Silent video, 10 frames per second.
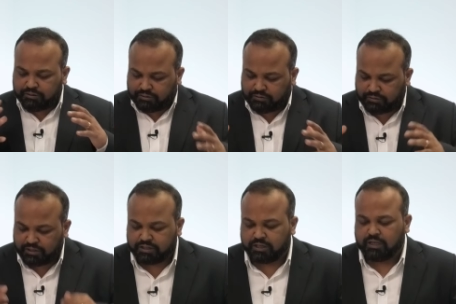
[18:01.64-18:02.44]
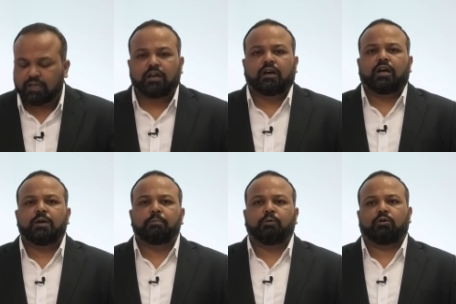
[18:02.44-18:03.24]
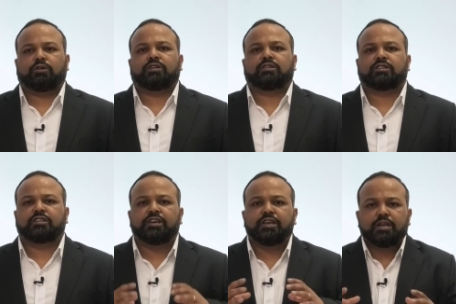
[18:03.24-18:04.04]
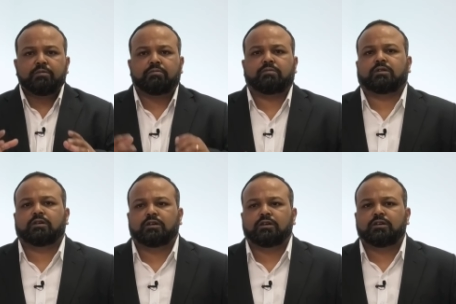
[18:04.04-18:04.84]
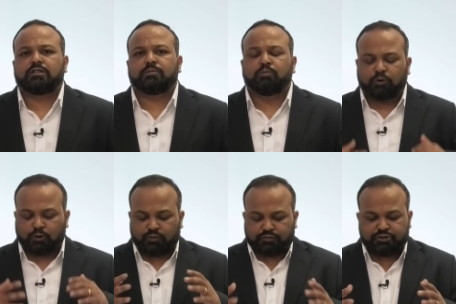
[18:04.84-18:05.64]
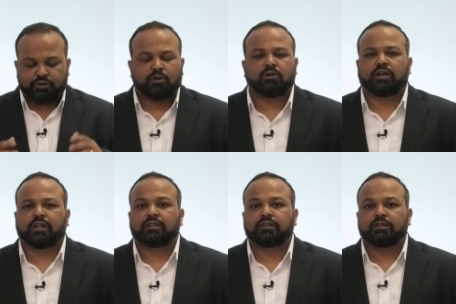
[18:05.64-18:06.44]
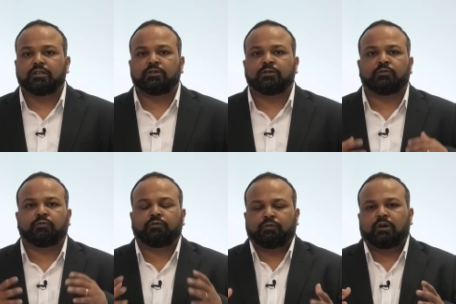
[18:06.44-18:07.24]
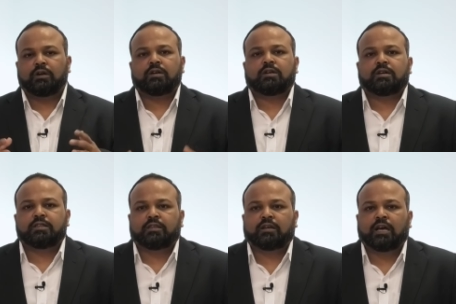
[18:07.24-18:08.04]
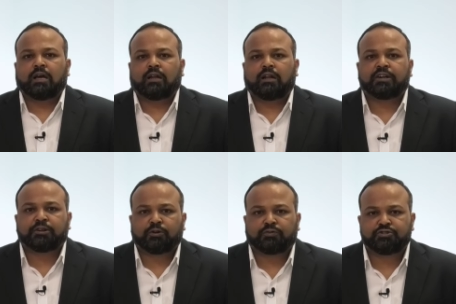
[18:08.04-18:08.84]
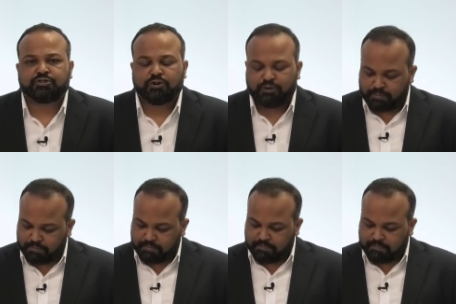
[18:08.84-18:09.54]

such an important theme in the book of John and in the, in the letter of John.